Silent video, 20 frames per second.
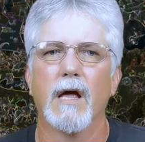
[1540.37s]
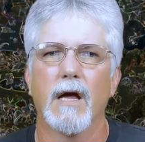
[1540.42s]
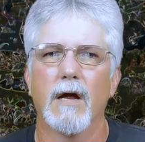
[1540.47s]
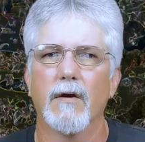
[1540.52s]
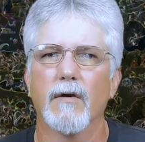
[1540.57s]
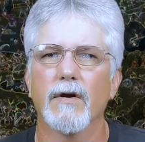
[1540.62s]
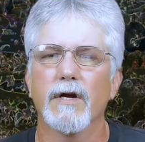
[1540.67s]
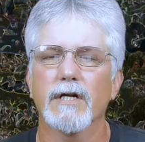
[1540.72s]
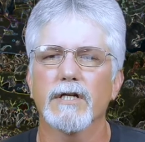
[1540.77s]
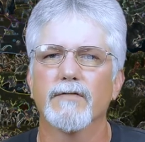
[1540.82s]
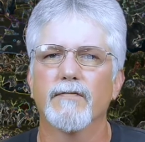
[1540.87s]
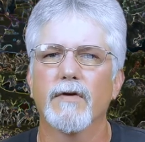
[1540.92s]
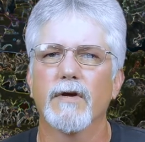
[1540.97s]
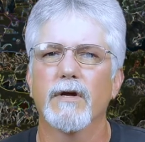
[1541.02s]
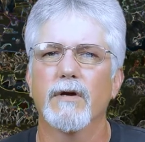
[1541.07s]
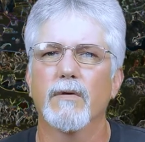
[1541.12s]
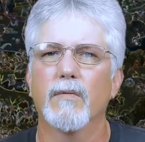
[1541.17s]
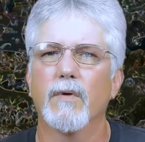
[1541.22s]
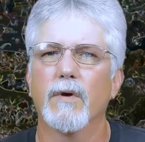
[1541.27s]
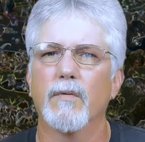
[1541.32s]
In our next
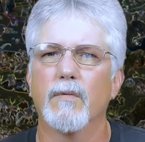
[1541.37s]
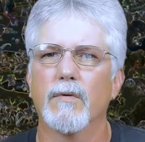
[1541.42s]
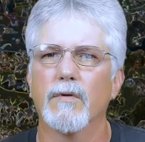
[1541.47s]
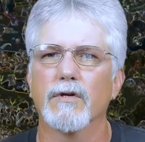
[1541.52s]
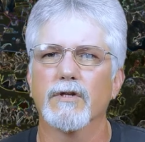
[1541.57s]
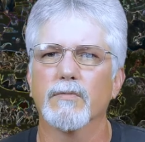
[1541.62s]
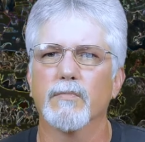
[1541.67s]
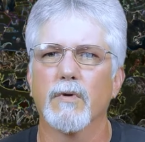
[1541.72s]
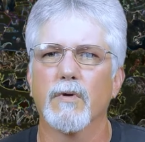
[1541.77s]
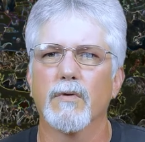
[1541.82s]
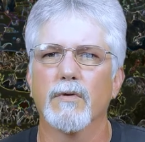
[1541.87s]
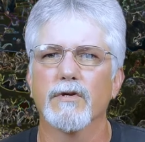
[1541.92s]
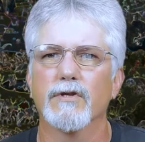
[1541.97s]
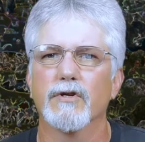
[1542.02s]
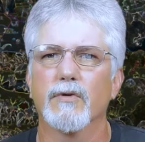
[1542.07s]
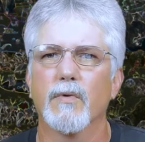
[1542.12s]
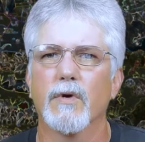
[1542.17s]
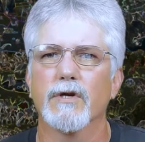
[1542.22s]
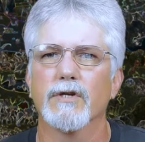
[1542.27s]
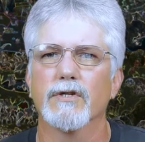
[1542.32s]
video, we will explore this
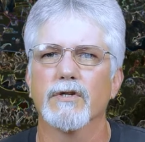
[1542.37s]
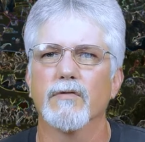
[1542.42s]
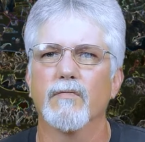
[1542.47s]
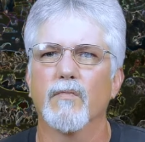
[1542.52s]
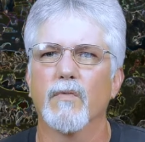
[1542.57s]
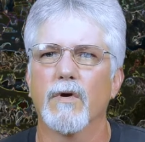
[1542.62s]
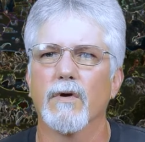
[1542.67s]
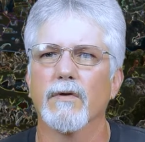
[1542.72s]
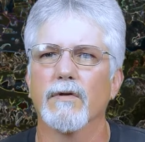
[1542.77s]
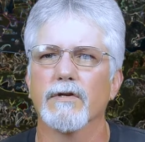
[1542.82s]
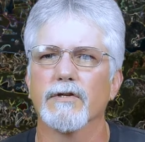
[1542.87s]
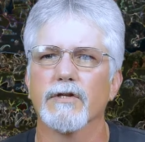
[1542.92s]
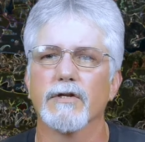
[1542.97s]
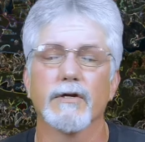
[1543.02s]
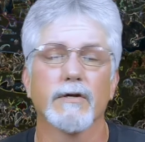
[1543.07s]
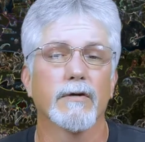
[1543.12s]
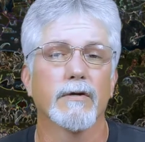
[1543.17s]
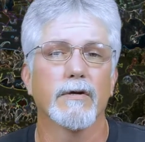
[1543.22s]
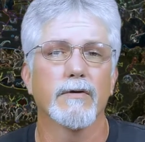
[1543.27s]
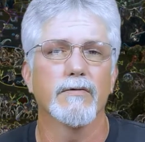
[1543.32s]
question of where this
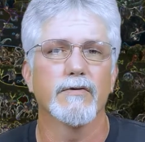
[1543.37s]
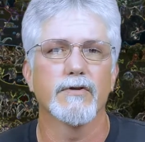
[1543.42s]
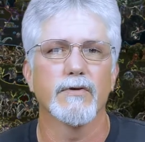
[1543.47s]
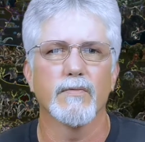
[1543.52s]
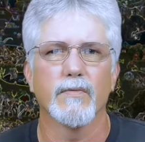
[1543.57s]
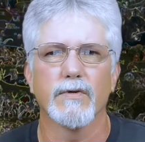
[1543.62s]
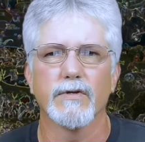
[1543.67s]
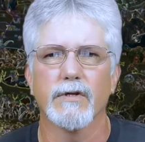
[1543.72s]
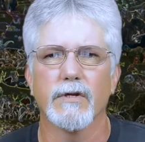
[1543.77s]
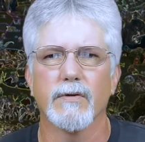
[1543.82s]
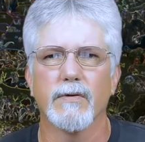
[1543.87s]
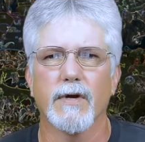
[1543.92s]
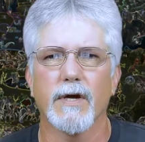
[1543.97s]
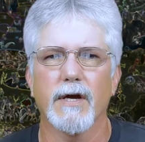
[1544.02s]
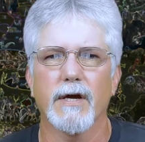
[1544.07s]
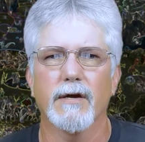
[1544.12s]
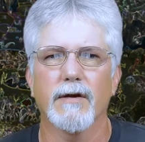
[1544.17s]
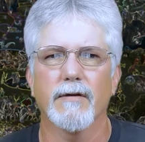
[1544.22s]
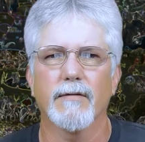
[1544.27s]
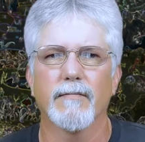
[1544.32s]
enclosure was
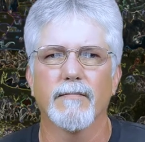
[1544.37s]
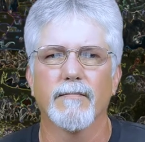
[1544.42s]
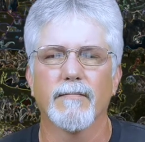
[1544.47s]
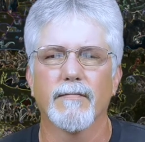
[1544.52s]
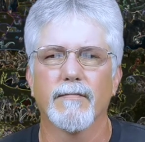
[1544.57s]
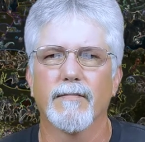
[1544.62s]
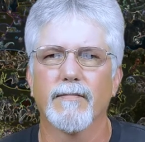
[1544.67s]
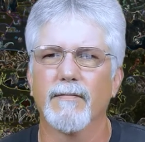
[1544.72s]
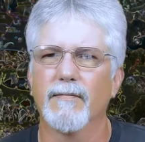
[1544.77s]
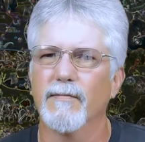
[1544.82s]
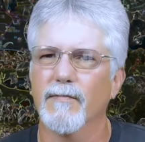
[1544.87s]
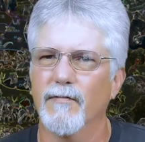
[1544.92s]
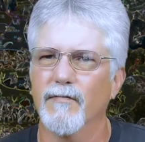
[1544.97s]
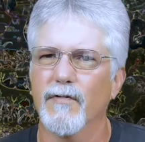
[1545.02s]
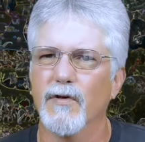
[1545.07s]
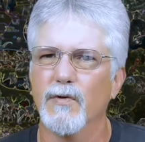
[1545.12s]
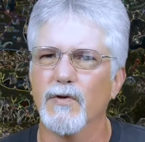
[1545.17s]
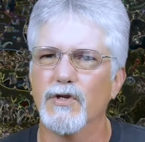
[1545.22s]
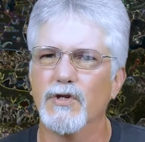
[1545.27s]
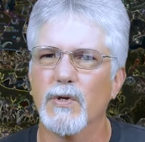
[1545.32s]
located. If
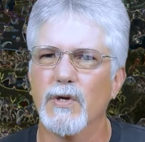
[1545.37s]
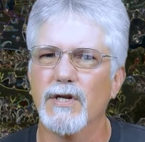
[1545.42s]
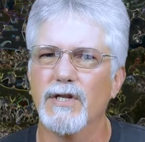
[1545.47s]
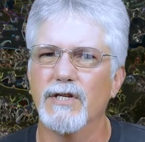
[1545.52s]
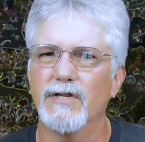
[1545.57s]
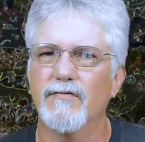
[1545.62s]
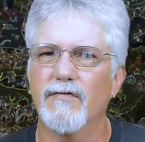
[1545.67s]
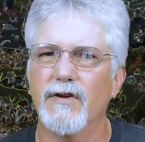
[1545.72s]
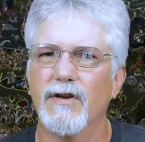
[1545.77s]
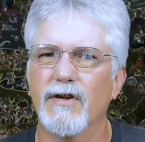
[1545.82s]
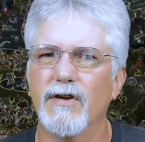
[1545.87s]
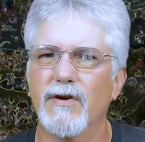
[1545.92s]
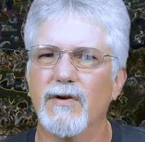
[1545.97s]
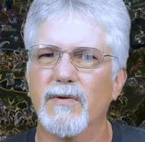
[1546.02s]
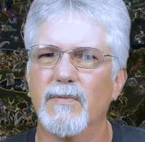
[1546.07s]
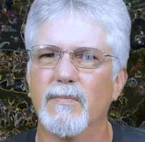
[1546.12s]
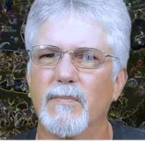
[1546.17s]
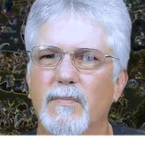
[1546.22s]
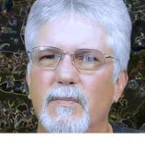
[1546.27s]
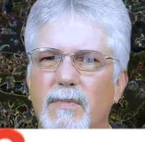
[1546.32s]
you enjoyed this
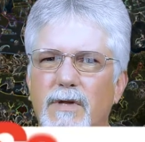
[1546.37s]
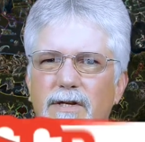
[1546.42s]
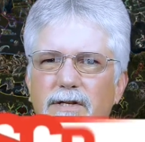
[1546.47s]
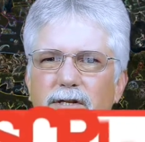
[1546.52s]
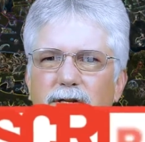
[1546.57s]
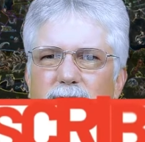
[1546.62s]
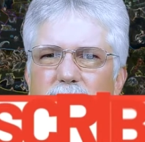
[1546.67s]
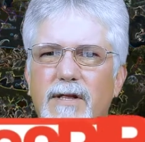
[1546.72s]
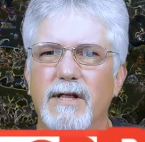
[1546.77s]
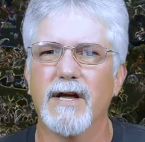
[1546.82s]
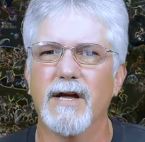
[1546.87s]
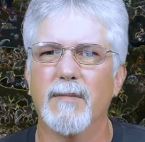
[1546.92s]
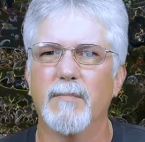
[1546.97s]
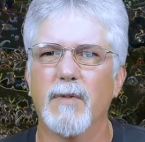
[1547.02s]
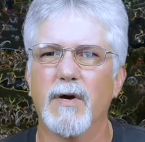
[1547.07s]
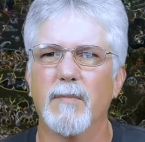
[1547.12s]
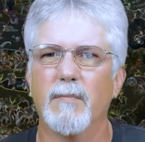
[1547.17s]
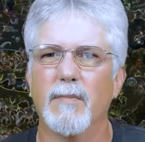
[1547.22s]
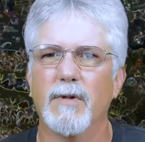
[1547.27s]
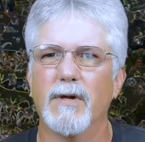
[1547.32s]
video, please hit the like
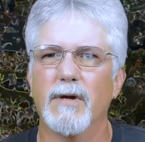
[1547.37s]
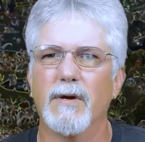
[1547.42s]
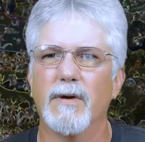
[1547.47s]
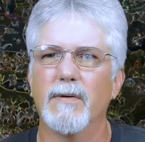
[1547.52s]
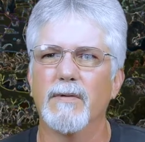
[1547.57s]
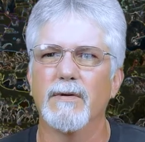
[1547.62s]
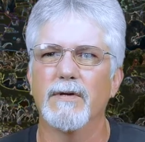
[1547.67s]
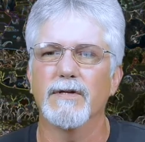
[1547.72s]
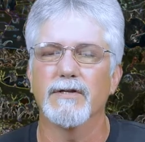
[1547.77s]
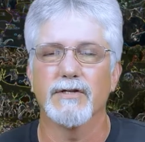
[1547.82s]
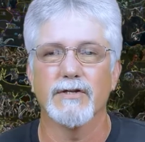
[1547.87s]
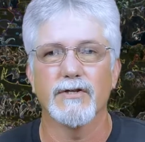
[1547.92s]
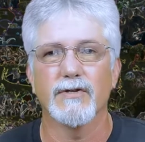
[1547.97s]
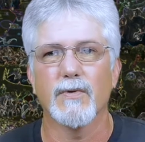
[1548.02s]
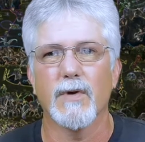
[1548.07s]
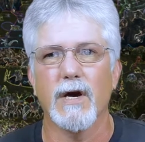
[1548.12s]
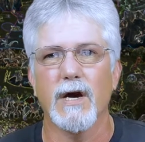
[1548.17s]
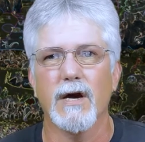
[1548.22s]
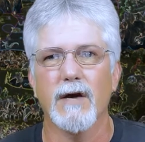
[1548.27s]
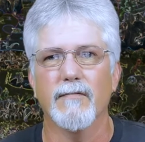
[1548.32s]
button below and
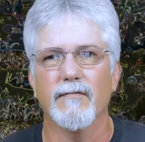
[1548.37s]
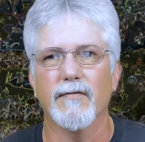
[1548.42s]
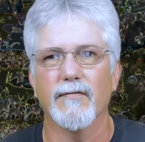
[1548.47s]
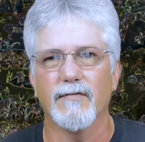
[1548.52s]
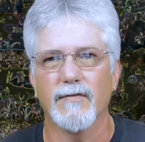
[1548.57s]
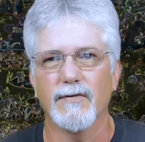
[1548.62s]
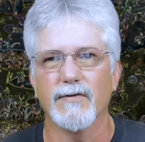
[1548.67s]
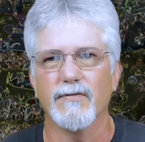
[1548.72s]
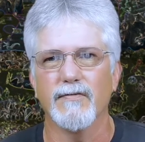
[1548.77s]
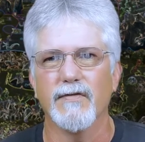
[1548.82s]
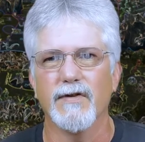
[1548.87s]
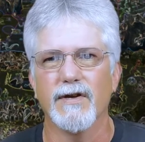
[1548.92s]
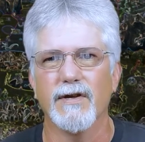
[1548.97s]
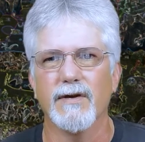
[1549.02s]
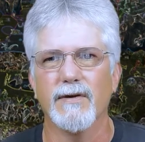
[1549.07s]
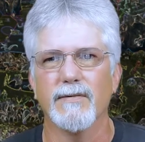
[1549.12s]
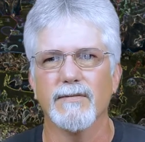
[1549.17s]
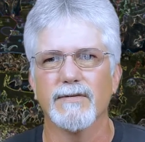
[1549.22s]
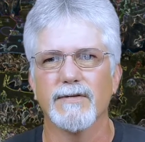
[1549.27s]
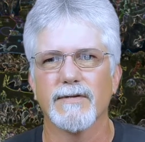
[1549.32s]
subscribe for future
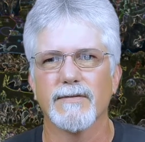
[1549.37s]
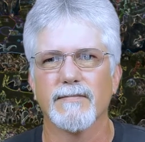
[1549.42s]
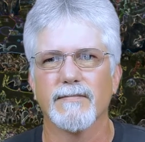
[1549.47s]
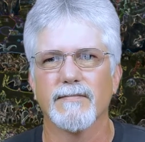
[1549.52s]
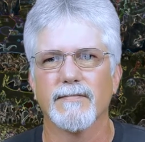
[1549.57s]
videos.